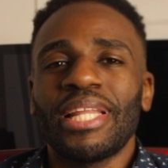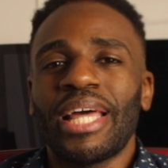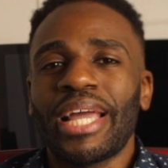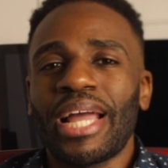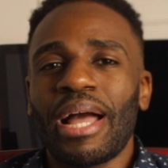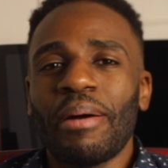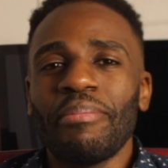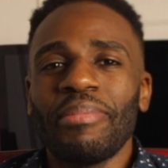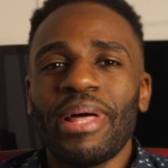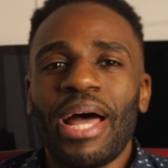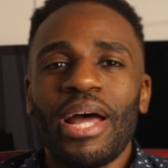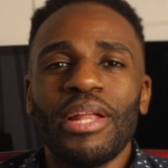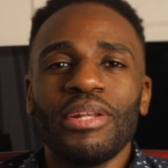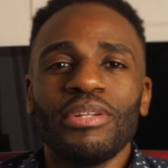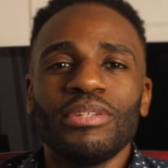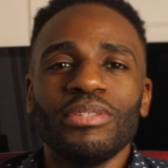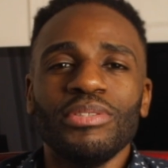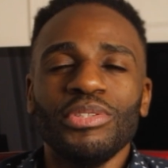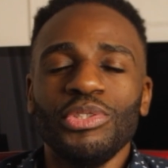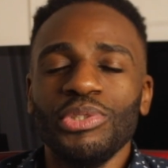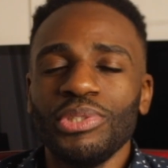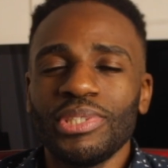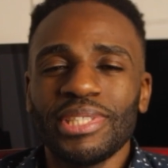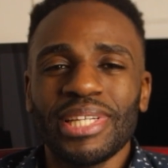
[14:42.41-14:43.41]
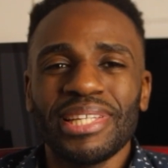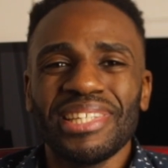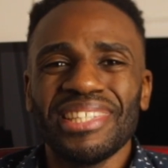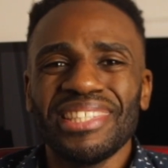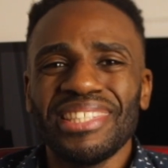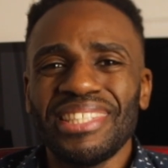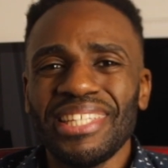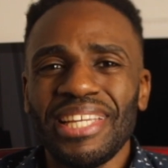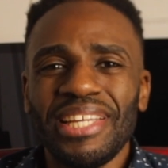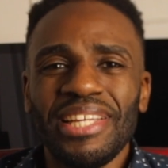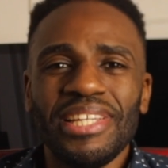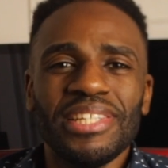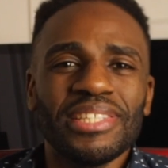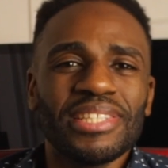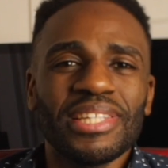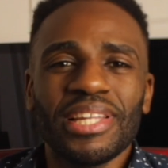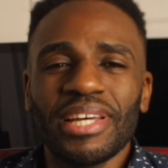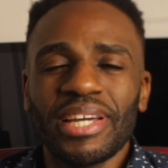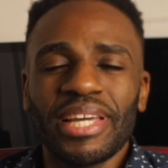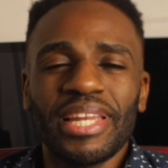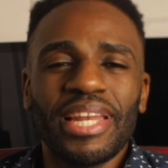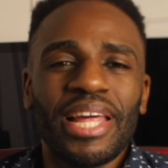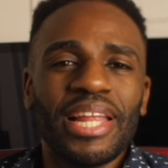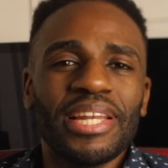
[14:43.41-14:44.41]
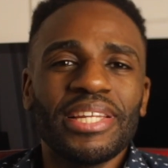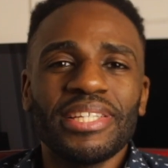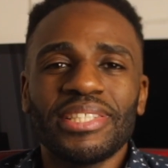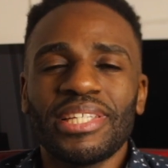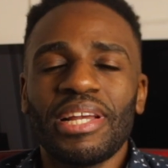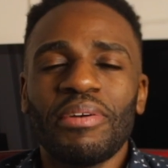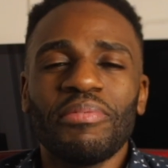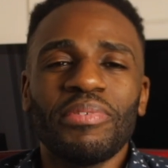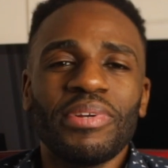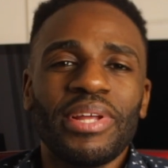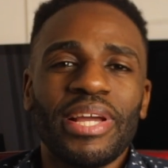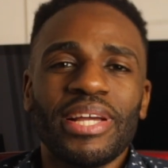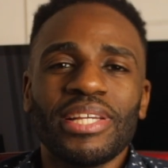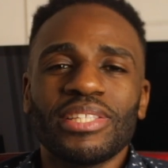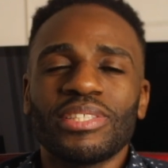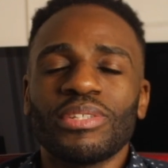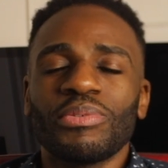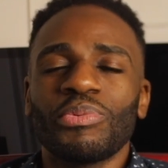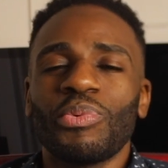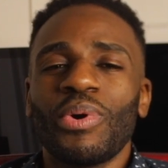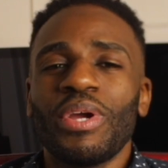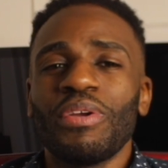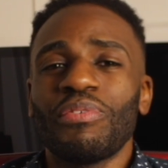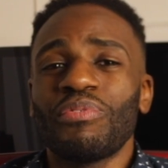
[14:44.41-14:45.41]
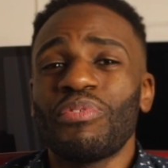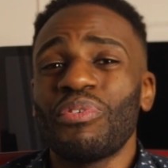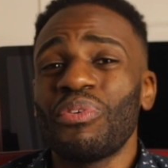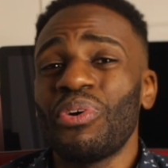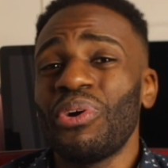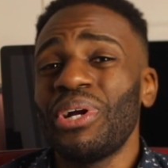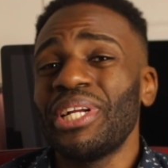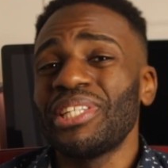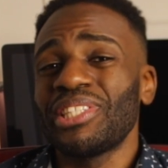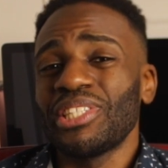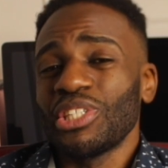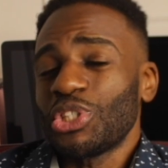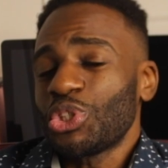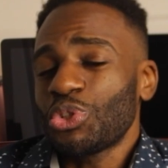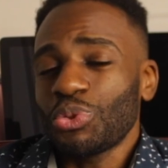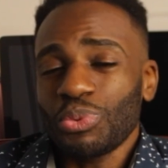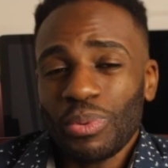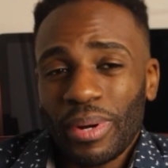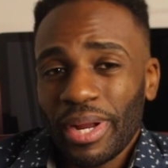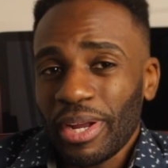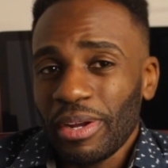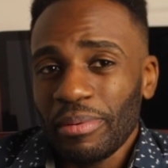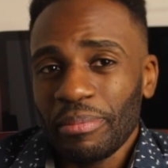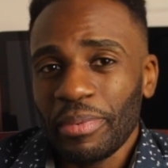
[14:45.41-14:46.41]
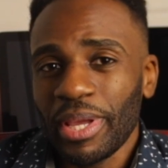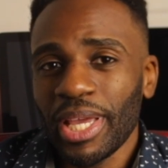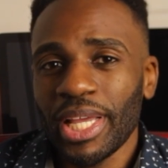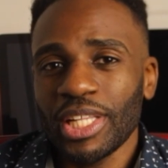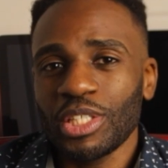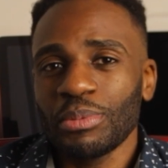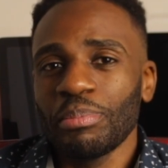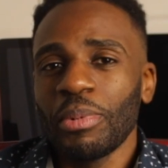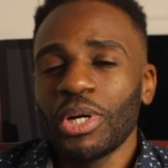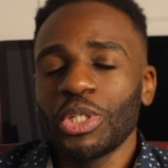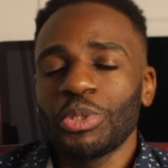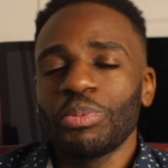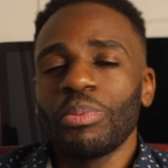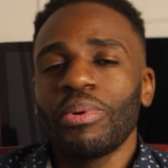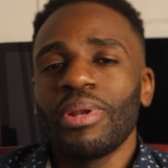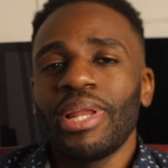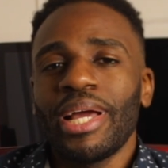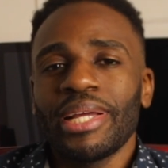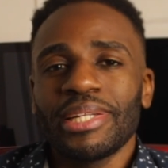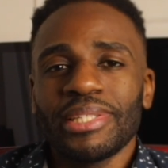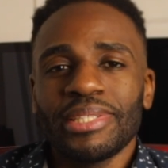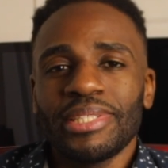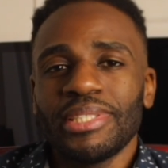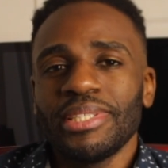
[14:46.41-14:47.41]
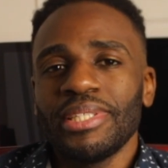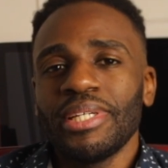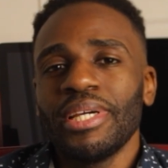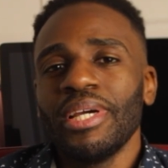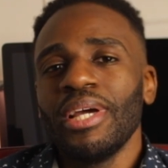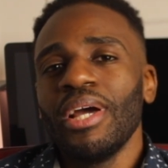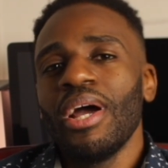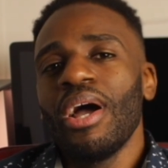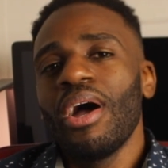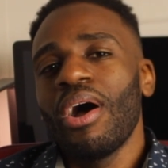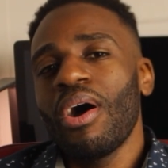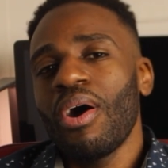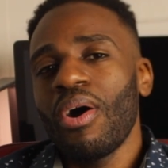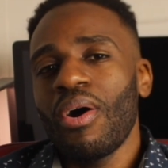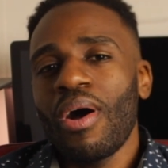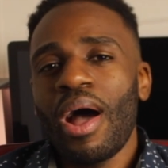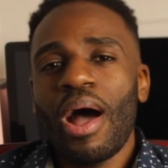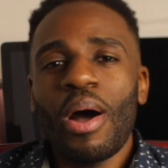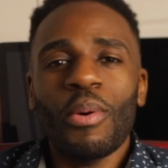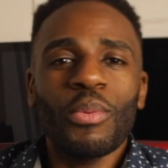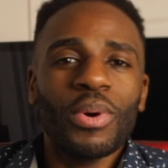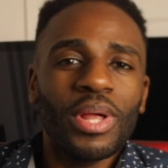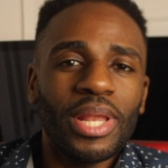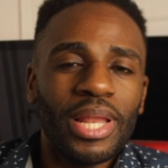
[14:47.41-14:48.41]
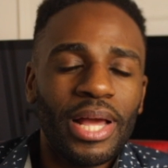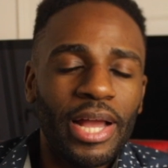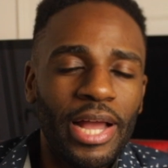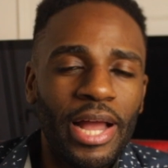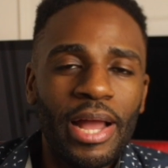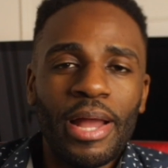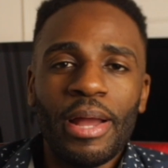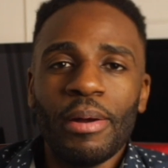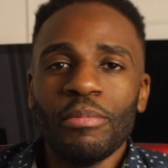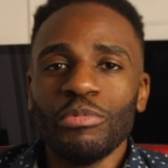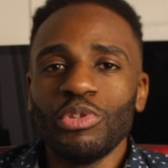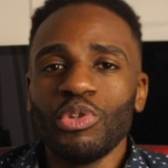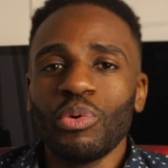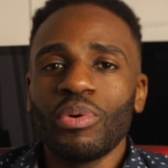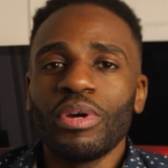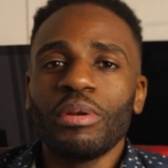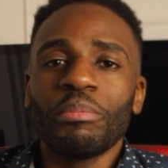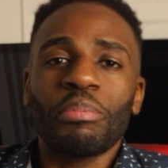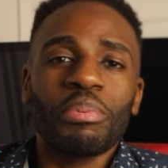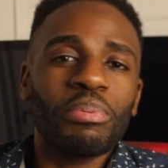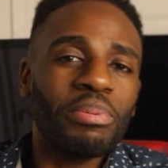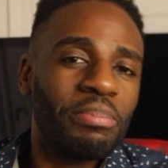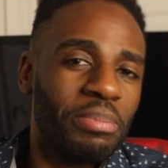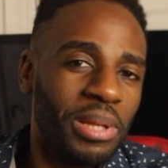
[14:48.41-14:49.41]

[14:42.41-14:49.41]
Like I'm not using these, looking at this every day as a way for it to trigger me. It's much more like to see, oh, how well I am doing.